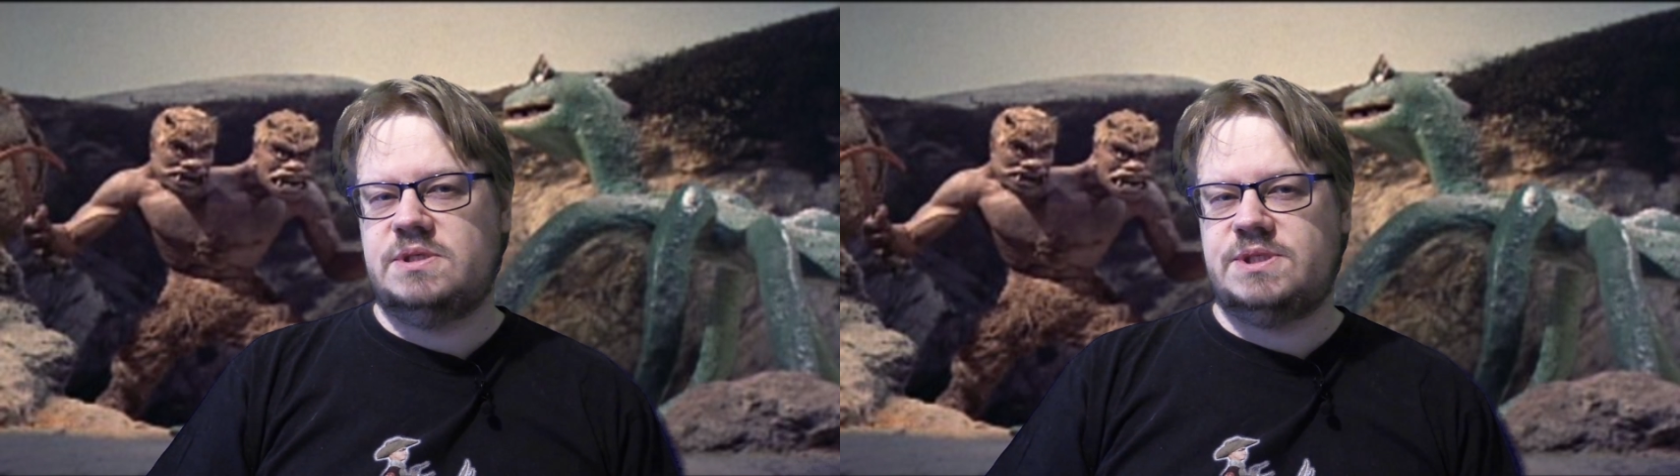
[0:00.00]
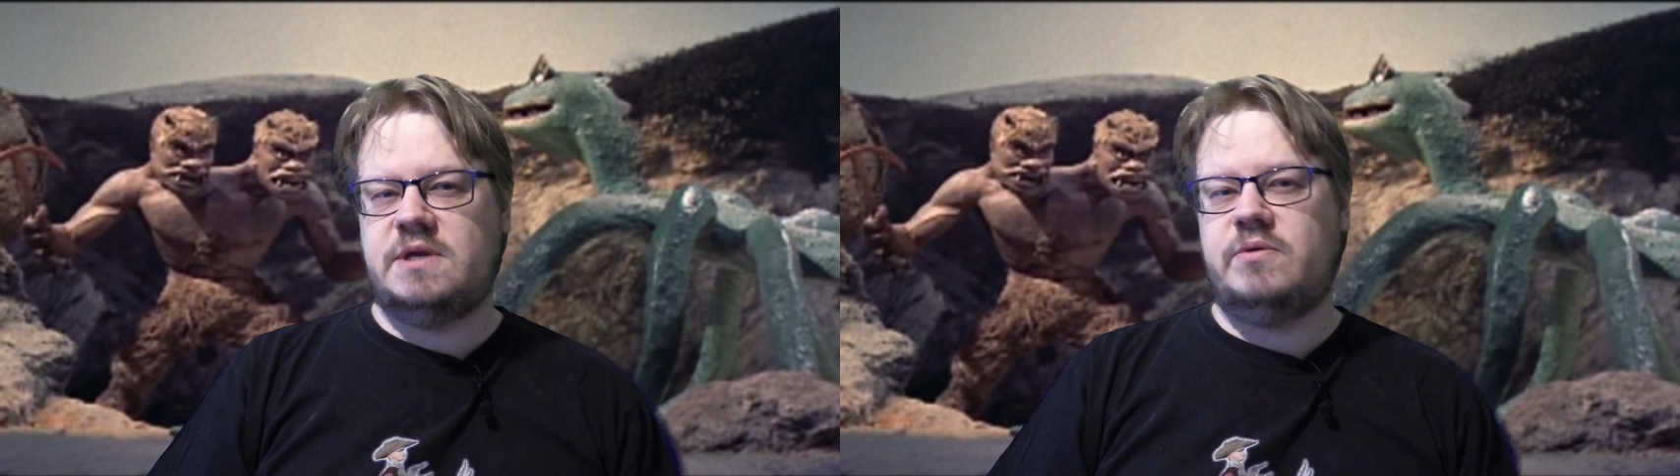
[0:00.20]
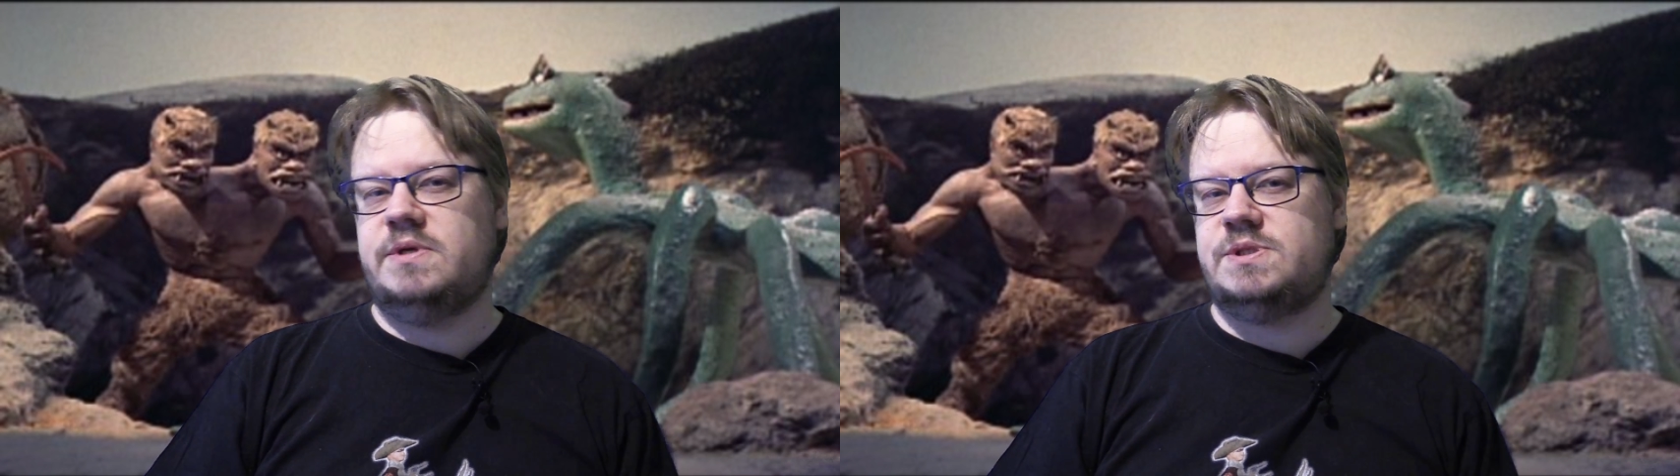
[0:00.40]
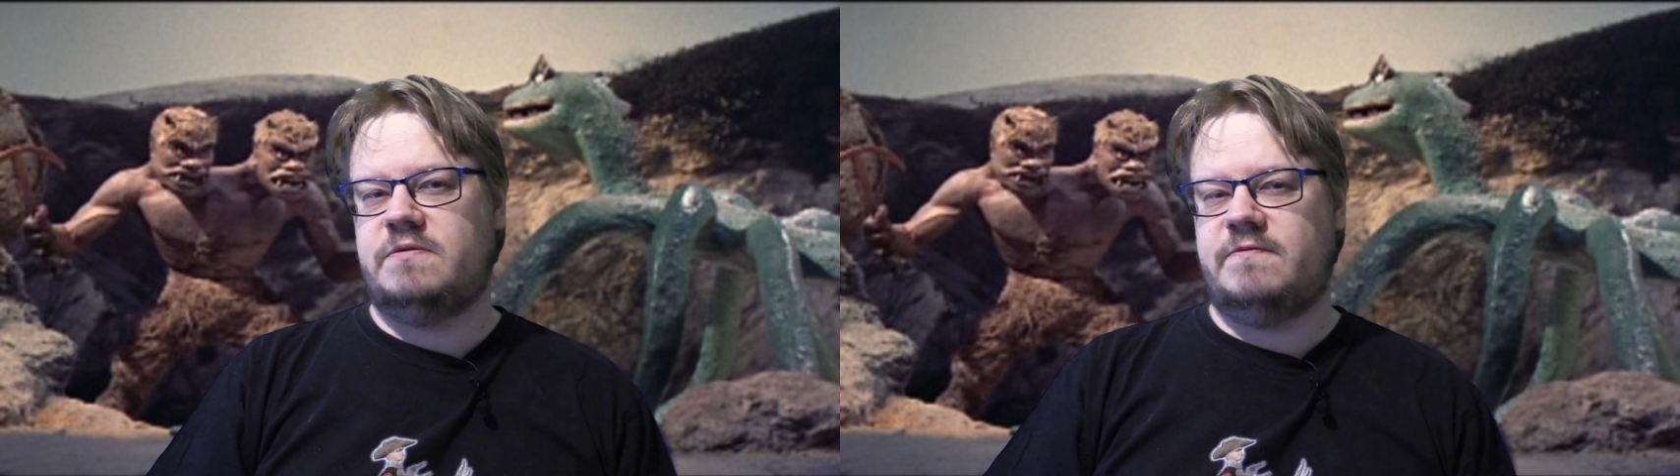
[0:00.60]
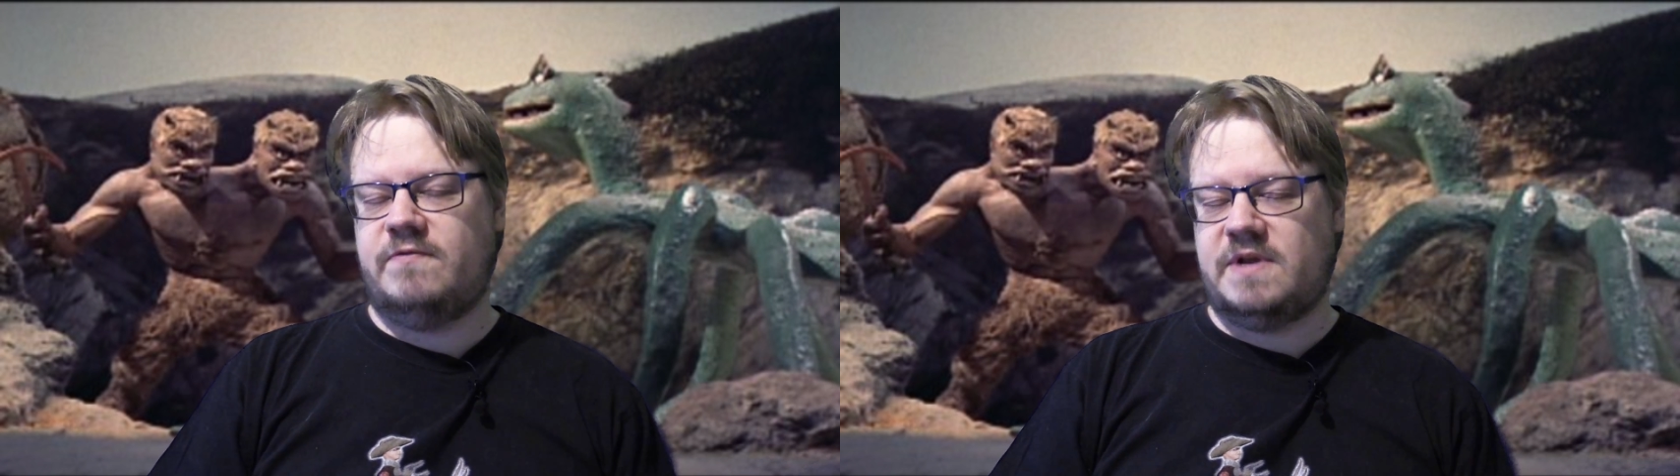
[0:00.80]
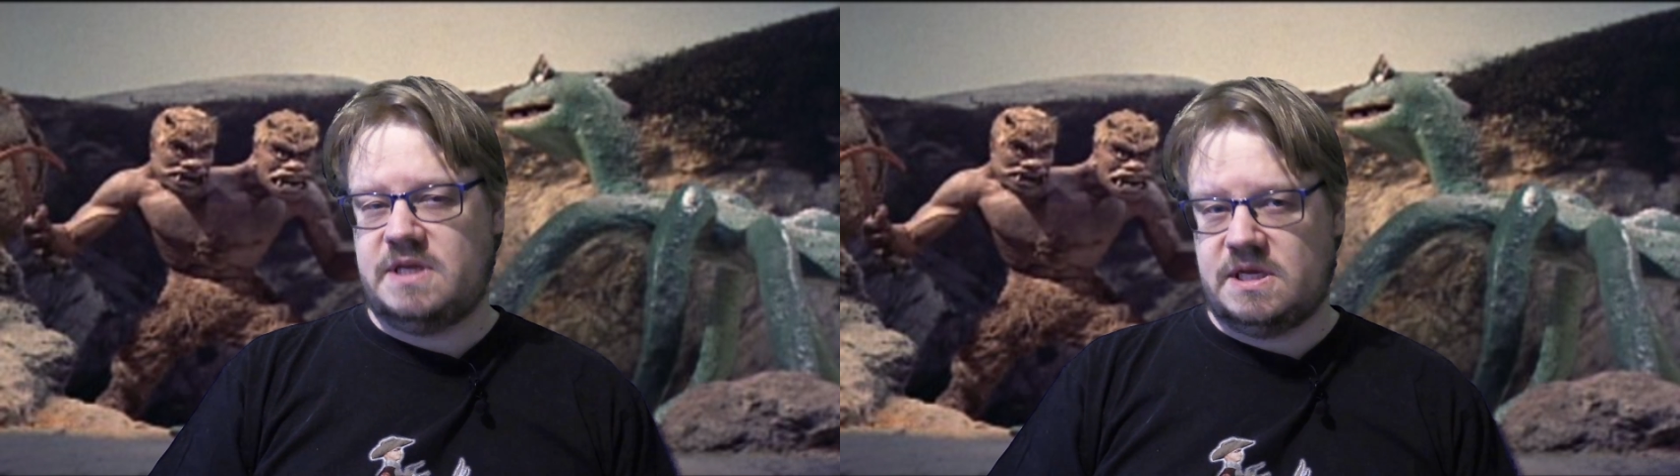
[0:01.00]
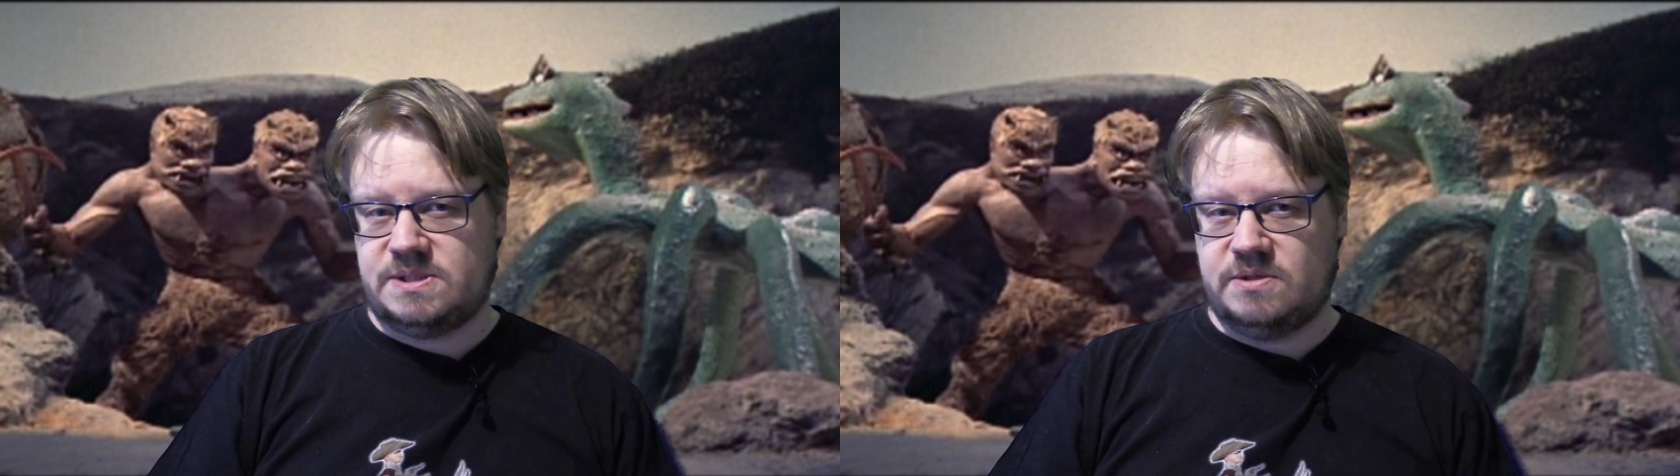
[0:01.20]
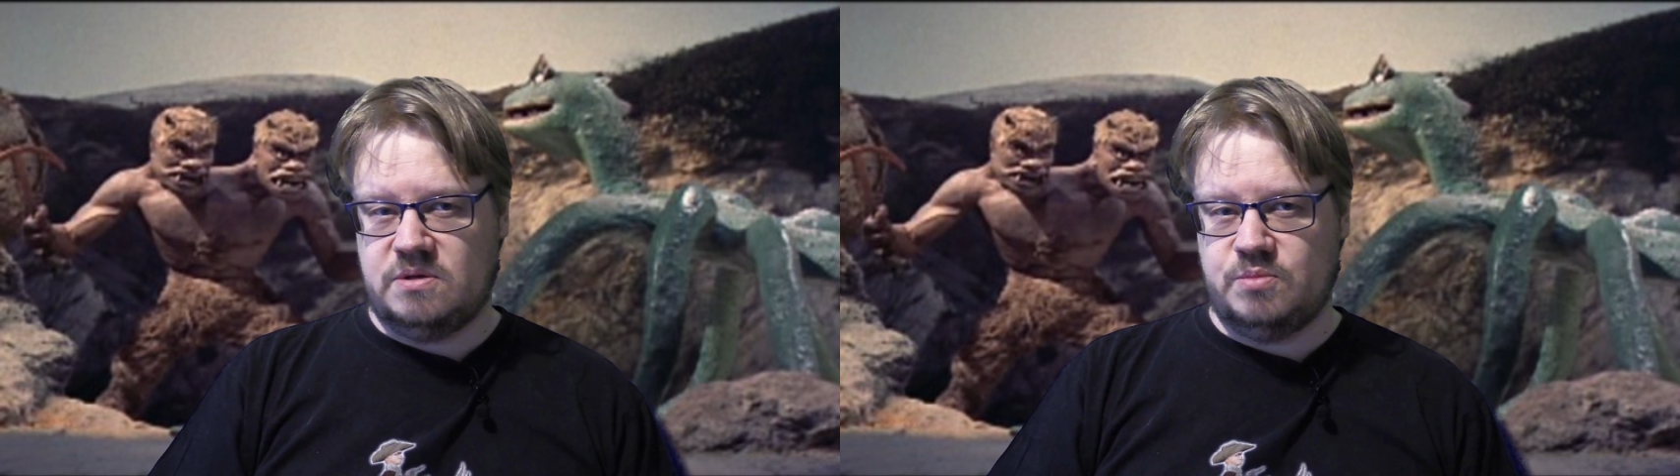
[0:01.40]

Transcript: series of fantastical